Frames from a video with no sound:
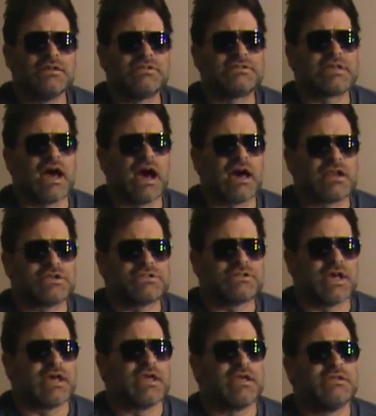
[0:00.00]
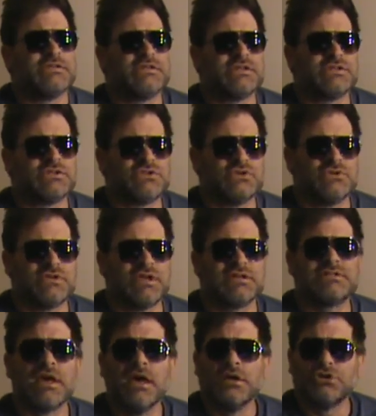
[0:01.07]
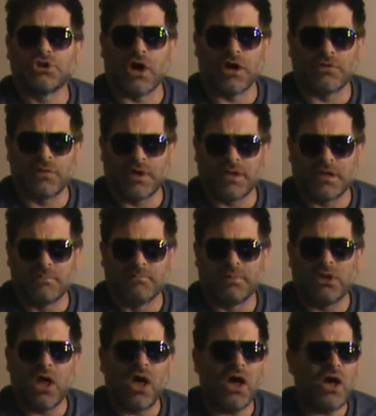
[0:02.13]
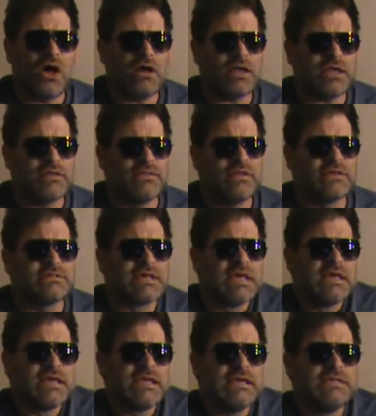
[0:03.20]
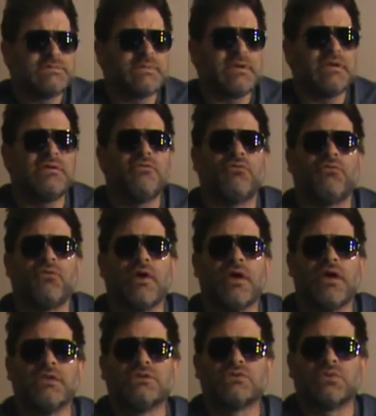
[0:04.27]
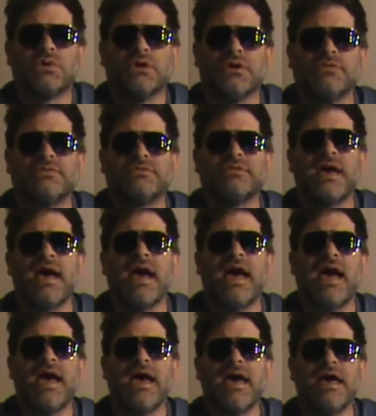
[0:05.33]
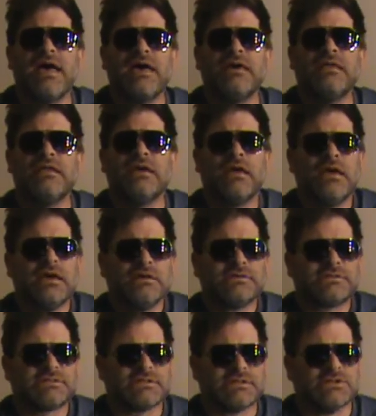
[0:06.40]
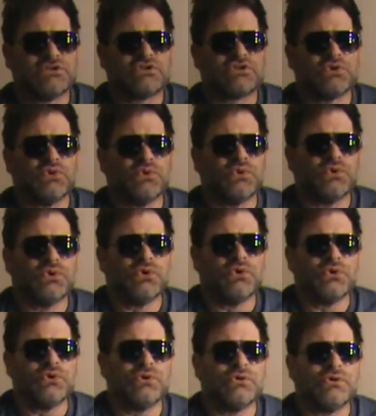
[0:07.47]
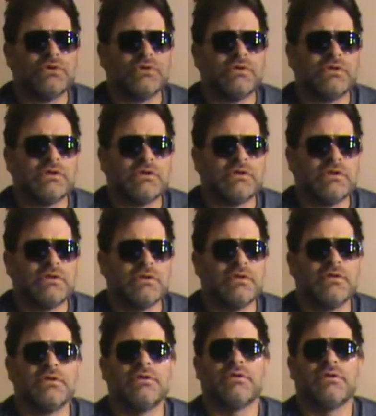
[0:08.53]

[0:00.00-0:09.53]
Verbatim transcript: A Scottish scientist who digs John Wayne and this. He's been friends with Dad since school.